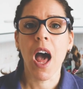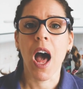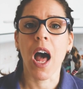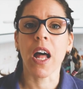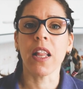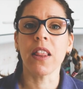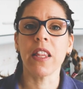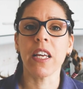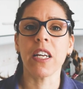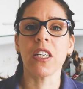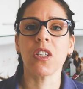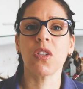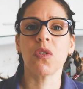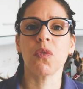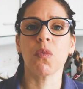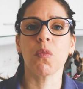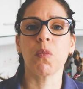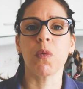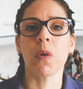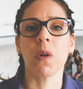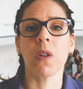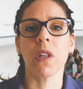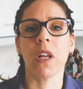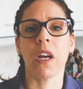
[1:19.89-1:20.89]
and this
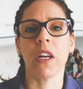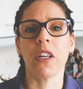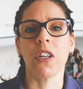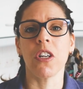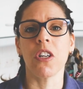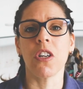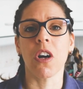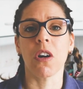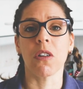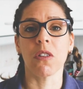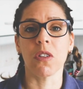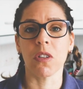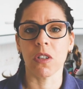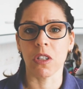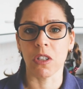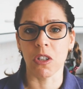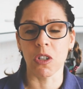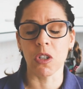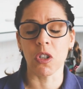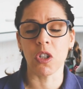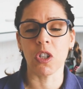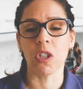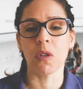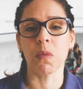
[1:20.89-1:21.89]
will let you know,
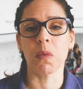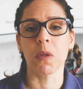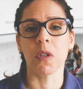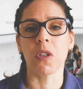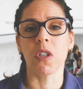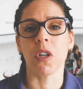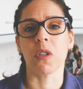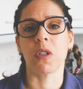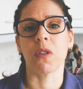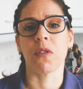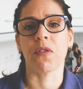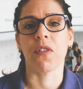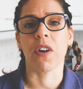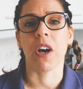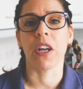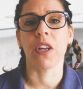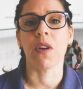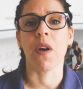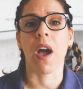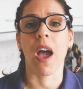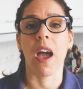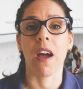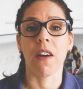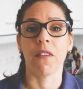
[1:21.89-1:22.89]
YouTube will notify
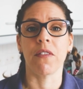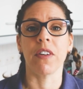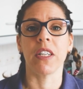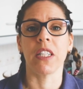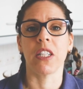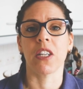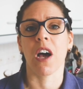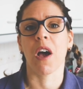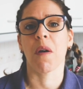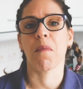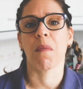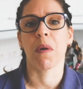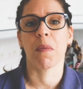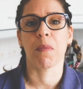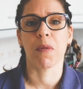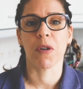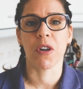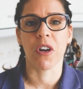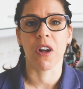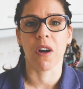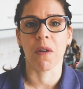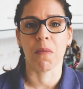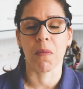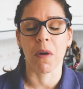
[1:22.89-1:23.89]
you every time I
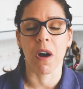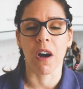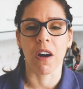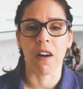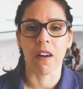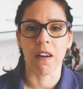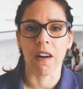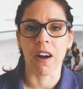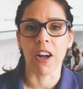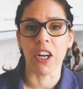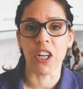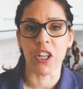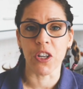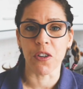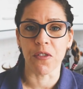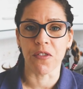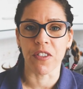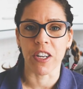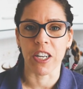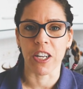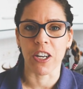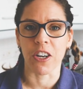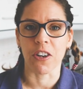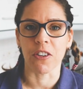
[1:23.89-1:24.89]
put up a new
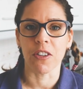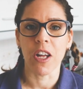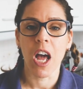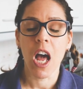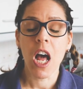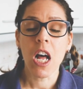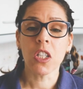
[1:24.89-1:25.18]
video.